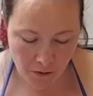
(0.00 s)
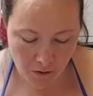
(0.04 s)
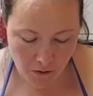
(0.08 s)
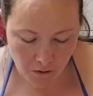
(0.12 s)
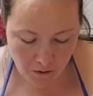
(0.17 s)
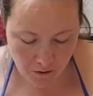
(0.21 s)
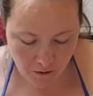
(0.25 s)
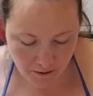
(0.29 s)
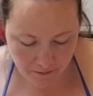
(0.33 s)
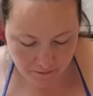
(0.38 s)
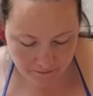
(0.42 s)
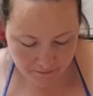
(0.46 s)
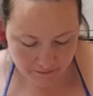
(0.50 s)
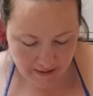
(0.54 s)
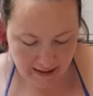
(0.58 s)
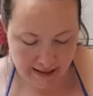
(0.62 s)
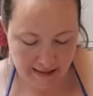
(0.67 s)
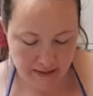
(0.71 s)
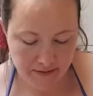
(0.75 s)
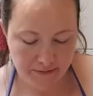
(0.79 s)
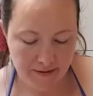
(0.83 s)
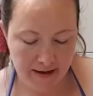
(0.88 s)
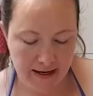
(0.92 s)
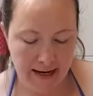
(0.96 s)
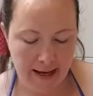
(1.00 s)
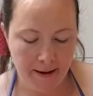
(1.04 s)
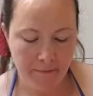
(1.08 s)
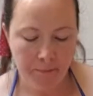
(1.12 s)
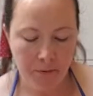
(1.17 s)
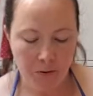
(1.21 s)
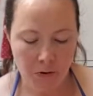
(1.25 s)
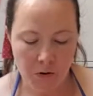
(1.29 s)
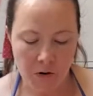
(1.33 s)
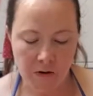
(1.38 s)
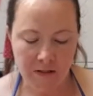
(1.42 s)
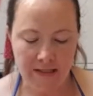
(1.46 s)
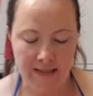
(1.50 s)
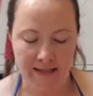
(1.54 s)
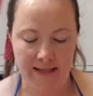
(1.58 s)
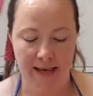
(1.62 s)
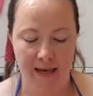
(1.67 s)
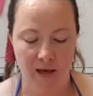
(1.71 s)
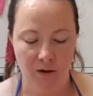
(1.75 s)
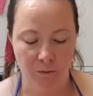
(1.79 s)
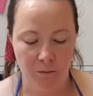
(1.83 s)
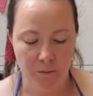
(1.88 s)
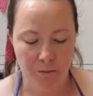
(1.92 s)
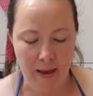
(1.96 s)
more, it's really important
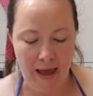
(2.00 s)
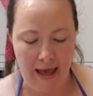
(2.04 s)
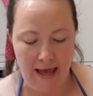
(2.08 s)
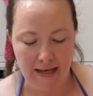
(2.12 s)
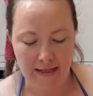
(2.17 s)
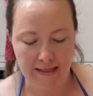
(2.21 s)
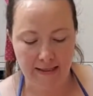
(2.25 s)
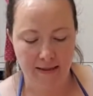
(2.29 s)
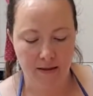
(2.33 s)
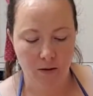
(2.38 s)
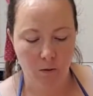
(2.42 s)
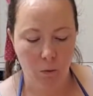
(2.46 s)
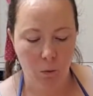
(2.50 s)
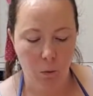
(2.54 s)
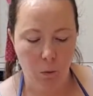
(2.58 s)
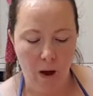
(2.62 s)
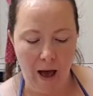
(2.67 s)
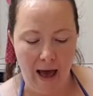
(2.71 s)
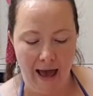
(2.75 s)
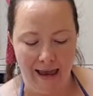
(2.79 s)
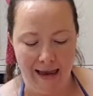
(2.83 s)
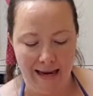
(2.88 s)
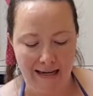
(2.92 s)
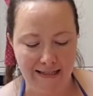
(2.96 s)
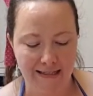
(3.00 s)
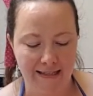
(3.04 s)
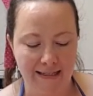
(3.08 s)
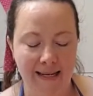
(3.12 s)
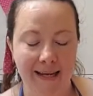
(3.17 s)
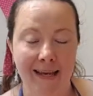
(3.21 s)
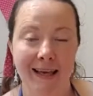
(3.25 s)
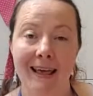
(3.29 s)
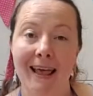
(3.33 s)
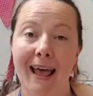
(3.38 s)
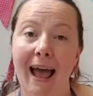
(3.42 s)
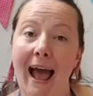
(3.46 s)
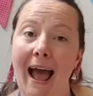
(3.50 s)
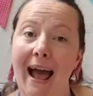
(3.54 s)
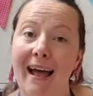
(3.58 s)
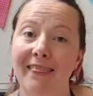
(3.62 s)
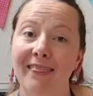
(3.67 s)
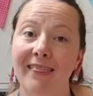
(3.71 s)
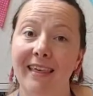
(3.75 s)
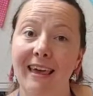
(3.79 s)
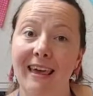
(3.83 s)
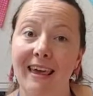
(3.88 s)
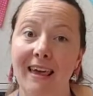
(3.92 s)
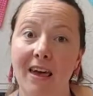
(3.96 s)
that you mix the white
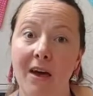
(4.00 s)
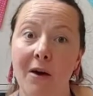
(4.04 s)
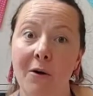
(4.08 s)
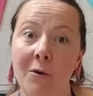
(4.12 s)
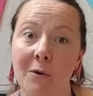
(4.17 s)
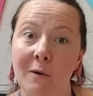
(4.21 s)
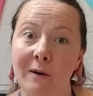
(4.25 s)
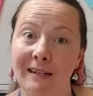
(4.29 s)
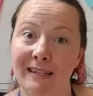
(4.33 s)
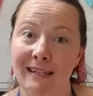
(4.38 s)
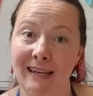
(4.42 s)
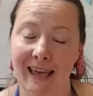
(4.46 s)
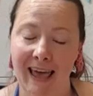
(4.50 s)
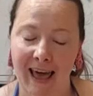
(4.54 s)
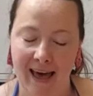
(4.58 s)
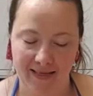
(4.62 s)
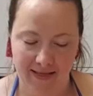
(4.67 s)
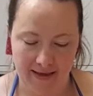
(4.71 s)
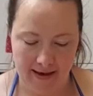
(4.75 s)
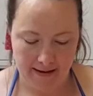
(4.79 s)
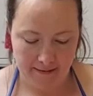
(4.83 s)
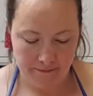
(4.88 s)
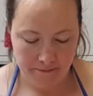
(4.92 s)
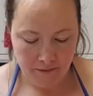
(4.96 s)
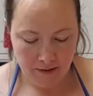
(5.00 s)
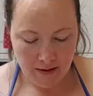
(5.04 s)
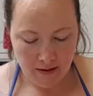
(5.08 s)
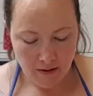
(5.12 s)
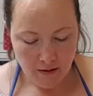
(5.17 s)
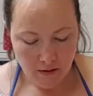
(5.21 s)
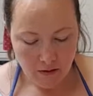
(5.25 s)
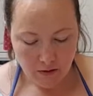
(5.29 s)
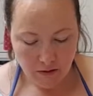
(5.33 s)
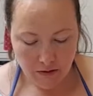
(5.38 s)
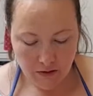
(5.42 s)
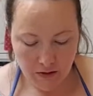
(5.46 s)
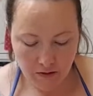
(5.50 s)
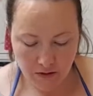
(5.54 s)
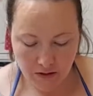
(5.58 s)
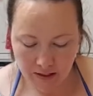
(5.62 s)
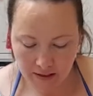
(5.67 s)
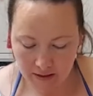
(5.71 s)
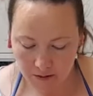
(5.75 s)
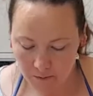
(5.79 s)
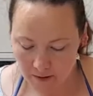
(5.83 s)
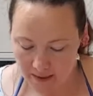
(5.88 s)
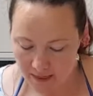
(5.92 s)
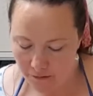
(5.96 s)
and the yolk together. So
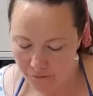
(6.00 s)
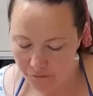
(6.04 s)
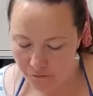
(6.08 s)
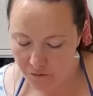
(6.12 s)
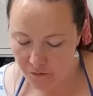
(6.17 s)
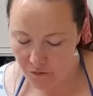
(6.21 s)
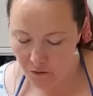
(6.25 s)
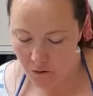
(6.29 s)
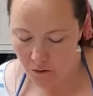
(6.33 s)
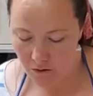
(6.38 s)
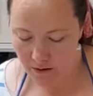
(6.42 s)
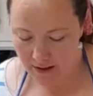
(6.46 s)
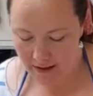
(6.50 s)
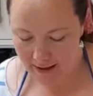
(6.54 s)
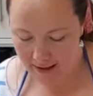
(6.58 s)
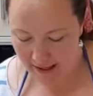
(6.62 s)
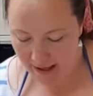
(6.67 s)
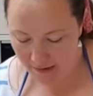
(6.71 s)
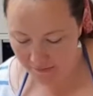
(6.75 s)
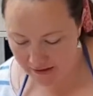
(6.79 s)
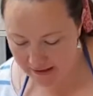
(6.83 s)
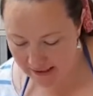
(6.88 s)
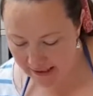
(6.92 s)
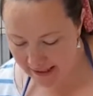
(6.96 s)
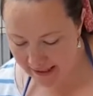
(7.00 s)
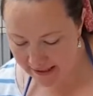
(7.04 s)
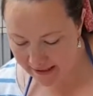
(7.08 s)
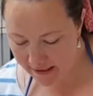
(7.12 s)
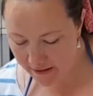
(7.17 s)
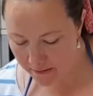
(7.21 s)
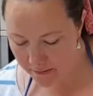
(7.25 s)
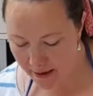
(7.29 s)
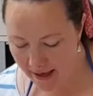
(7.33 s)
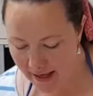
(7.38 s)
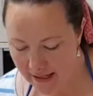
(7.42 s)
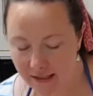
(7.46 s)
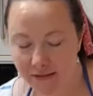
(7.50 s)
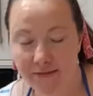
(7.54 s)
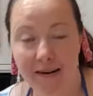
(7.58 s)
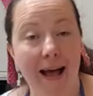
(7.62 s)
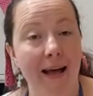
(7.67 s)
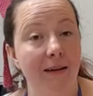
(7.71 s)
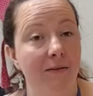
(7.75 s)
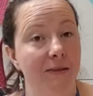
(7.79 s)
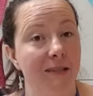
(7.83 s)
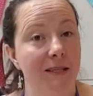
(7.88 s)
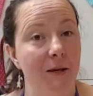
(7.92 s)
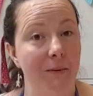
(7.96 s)
just with a fork, give it a little mix
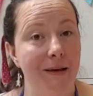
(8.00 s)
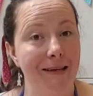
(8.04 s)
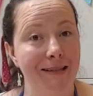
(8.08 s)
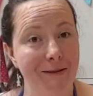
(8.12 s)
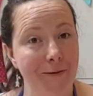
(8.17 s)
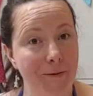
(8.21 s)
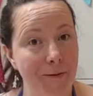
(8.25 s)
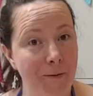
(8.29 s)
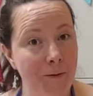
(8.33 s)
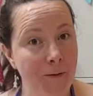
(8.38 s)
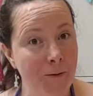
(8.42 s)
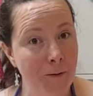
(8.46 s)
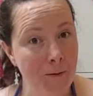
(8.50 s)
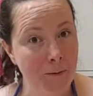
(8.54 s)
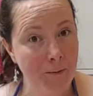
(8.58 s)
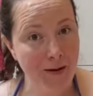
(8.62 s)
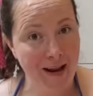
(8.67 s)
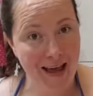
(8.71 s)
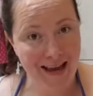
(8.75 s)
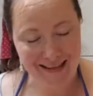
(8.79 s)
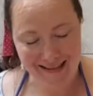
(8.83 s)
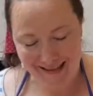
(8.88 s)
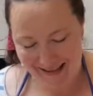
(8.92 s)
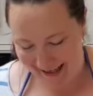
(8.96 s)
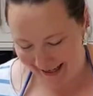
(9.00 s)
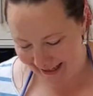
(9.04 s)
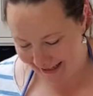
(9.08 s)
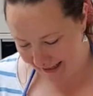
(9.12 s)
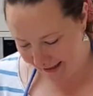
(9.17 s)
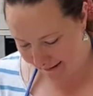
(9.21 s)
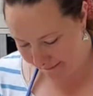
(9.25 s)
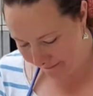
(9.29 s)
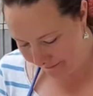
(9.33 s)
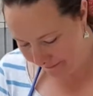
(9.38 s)
round so it's all blended.